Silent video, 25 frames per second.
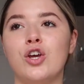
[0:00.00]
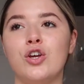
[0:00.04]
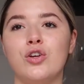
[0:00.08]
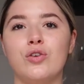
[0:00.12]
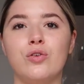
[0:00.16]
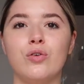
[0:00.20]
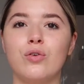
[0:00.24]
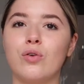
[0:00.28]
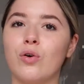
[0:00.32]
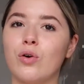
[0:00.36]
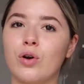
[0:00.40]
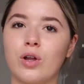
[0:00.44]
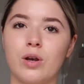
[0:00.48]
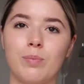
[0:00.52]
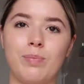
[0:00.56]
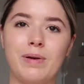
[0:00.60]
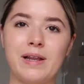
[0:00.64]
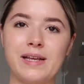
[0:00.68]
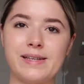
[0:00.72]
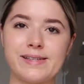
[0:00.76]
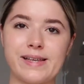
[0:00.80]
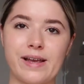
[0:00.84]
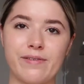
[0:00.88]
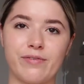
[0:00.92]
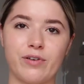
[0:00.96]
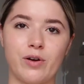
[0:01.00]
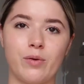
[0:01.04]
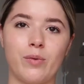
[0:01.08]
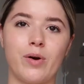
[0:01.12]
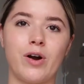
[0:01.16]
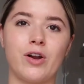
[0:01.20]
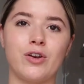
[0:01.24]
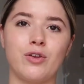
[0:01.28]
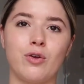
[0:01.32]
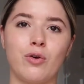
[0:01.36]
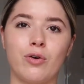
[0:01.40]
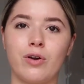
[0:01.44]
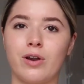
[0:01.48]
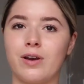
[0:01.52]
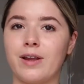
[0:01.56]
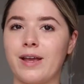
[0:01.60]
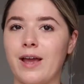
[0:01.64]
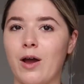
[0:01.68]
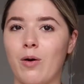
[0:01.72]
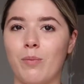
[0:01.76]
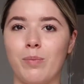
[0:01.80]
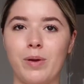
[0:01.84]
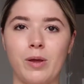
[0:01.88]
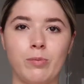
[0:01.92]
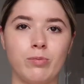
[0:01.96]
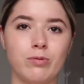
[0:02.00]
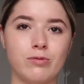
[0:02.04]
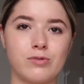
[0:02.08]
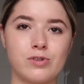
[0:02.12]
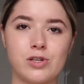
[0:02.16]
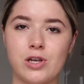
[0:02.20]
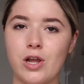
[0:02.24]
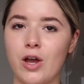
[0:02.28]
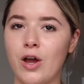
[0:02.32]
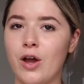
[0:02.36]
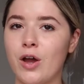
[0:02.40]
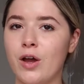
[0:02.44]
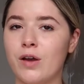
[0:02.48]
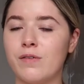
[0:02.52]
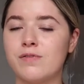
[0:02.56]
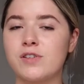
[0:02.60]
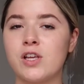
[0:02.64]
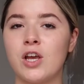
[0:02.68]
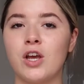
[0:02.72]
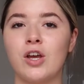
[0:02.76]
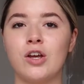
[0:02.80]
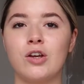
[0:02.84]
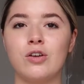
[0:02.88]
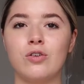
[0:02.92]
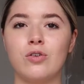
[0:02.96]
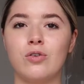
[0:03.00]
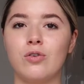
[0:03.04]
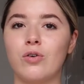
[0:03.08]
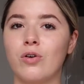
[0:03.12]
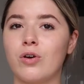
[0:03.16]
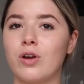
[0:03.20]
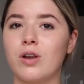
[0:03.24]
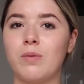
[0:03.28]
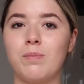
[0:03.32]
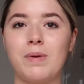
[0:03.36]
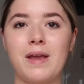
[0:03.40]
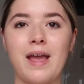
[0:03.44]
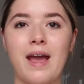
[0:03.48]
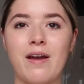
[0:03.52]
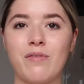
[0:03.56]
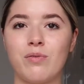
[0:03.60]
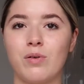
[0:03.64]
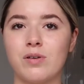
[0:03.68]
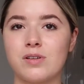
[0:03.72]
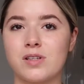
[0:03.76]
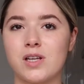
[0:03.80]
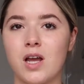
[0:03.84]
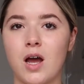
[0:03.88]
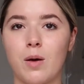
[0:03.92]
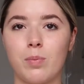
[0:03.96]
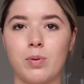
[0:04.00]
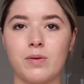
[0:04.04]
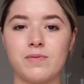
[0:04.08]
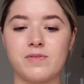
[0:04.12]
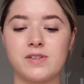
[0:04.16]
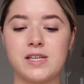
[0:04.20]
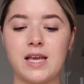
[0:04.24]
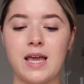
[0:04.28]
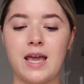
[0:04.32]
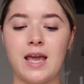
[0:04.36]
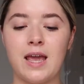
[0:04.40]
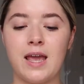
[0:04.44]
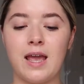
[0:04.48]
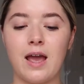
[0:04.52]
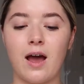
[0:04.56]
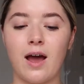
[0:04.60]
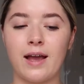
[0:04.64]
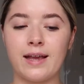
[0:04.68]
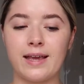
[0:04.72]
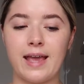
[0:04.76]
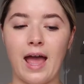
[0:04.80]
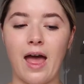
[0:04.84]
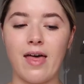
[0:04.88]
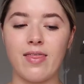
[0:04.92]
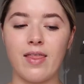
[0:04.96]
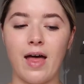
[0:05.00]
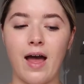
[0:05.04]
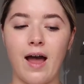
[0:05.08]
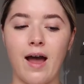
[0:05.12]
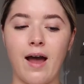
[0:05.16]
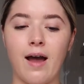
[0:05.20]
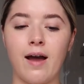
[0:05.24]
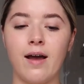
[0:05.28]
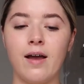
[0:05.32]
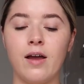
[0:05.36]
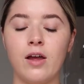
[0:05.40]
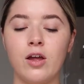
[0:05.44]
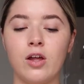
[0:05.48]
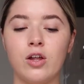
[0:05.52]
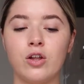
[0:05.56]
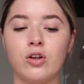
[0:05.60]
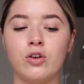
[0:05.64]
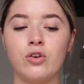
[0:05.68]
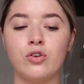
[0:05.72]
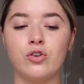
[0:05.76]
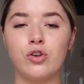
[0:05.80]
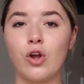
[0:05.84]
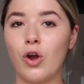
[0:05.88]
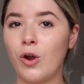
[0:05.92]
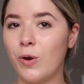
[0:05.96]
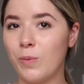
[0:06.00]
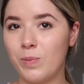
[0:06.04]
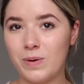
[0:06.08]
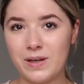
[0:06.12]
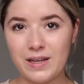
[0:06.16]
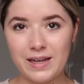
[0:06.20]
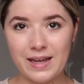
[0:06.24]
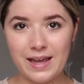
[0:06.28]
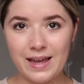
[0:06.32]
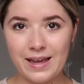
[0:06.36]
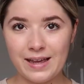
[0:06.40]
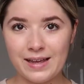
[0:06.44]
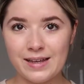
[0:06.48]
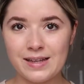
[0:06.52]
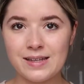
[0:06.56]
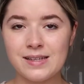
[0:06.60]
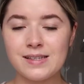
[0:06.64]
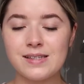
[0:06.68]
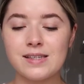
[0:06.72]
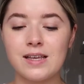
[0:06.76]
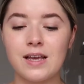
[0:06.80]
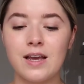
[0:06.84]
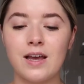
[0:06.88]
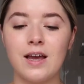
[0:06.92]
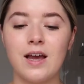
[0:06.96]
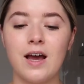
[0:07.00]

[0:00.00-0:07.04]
you're not going to please everyone. You're going to get on people's nerves. You're not going to be everyone's cup of tea. I get that. Nobody is.